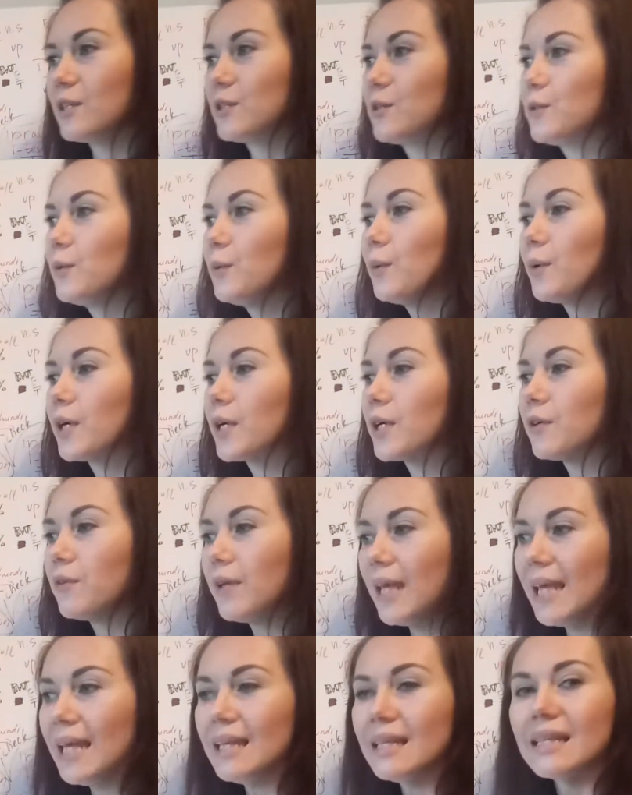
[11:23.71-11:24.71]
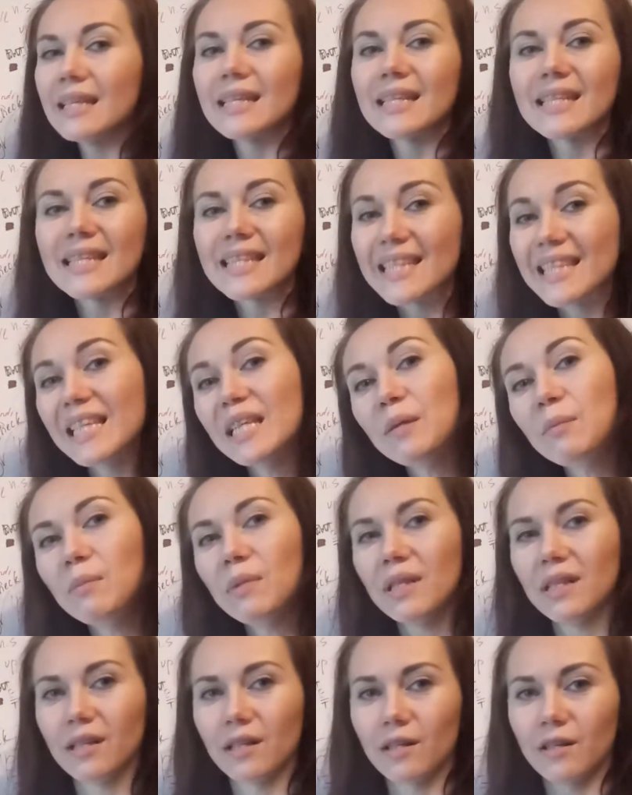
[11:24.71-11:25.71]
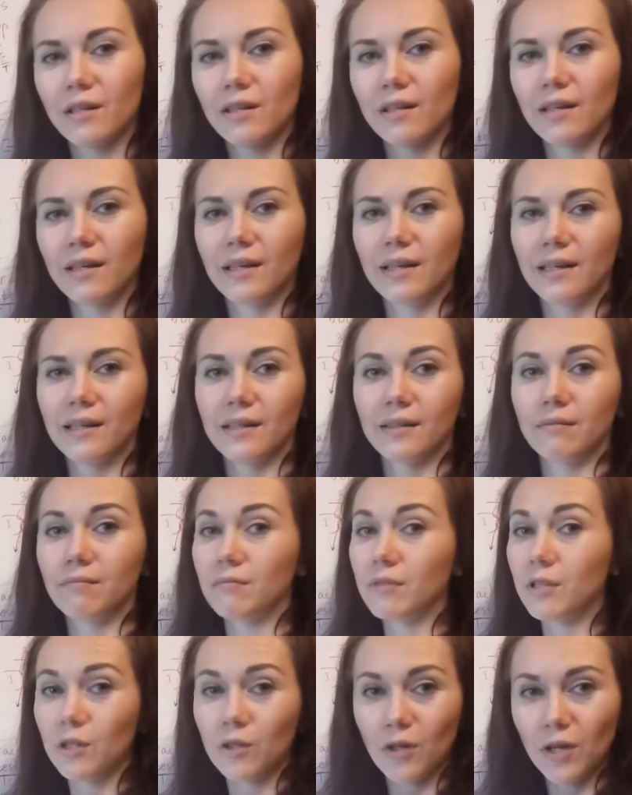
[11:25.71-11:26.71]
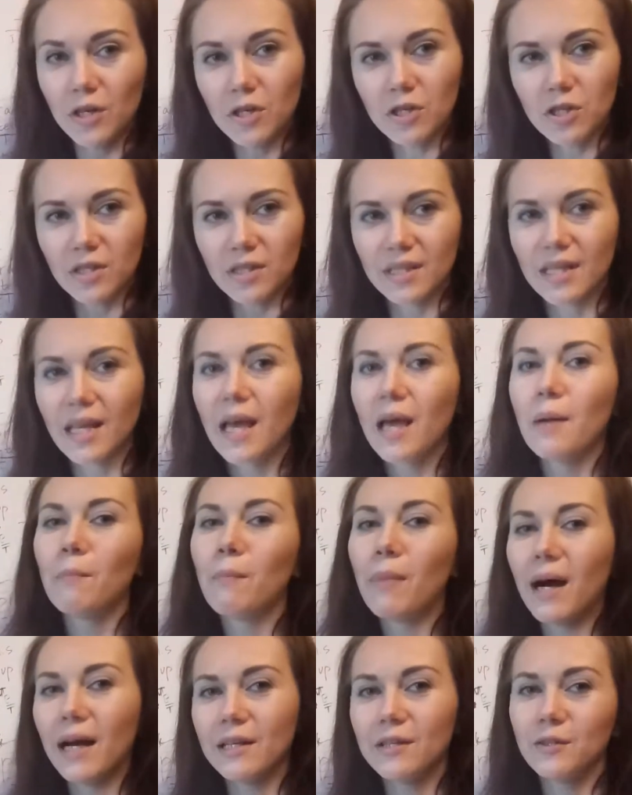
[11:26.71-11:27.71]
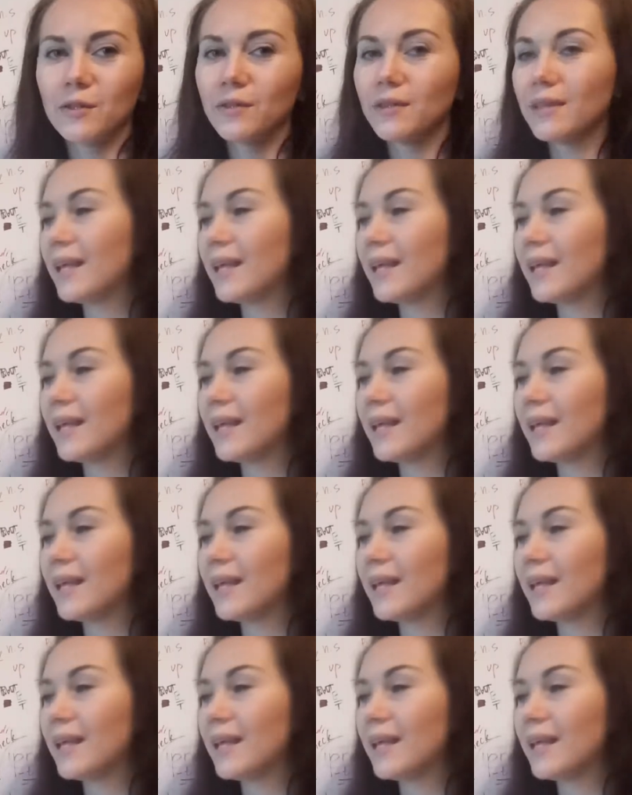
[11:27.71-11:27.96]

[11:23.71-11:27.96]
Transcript: to create similar situations but on